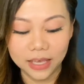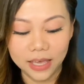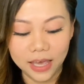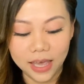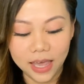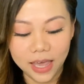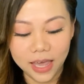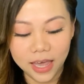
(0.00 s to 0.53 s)

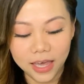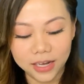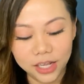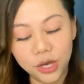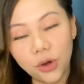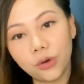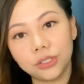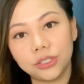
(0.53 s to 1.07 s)
And he
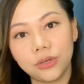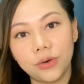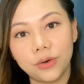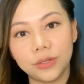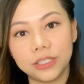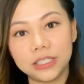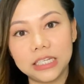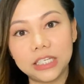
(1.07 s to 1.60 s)
also
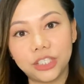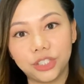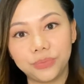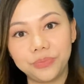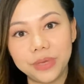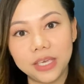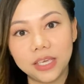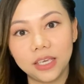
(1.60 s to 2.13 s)
teach
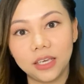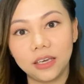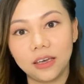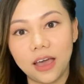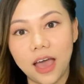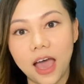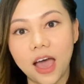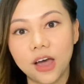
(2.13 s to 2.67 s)
me
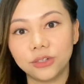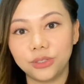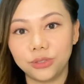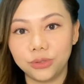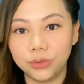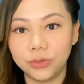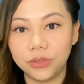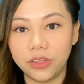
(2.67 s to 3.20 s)
how to
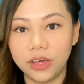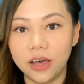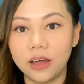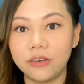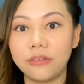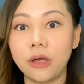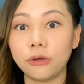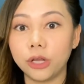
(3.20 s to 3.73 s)
do the
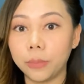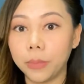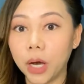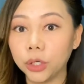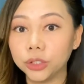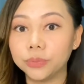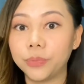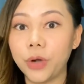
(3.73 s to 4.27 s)

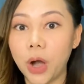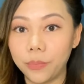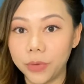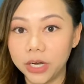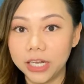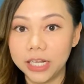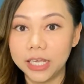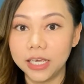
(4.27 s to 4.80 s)
roundabout
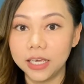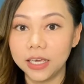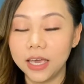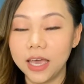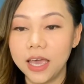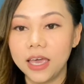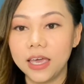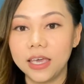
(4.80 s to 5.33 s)
properly.
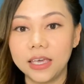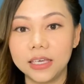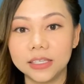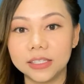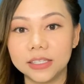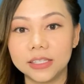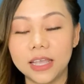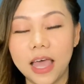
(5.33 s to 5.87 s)

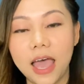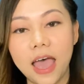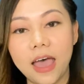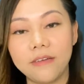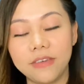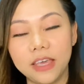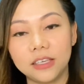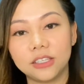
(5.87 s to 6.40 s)
He's
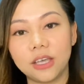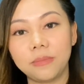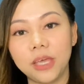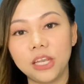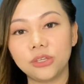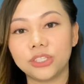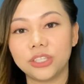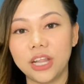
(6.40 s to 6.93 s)
having some
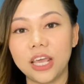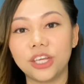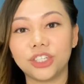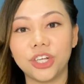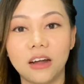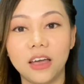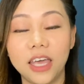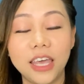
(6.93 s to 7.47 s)

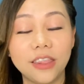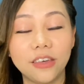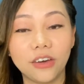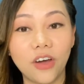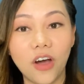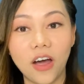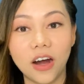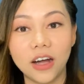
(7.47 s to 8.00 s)
illustration in the
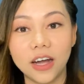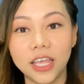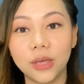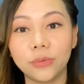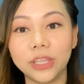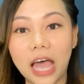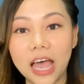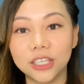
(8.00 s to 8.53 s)
car. He
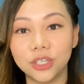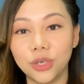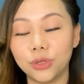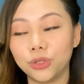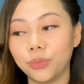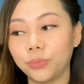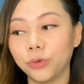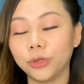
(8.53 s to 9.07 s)
will ask you
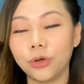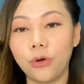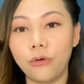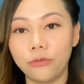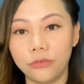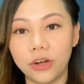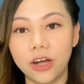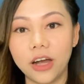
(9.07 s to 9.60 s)
to pull
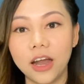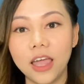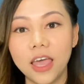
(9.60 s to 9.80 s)
over